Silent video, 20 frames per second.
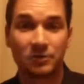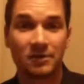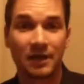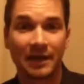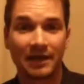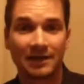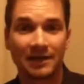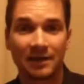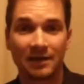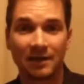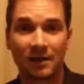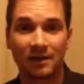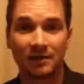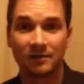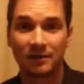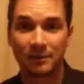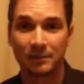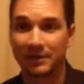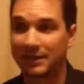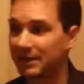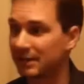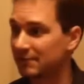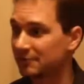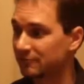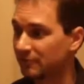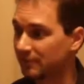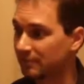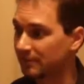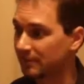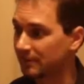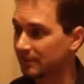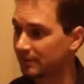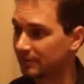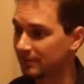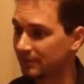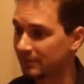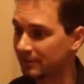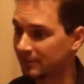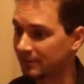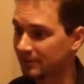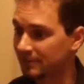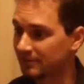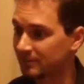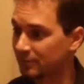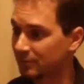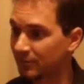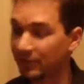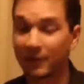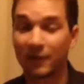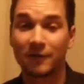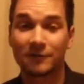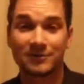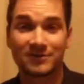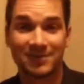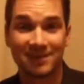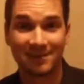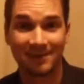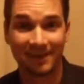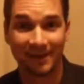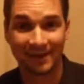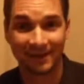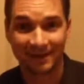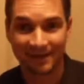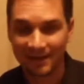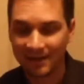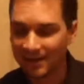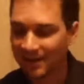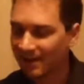Lightning got eliminated from the playoffs tonight.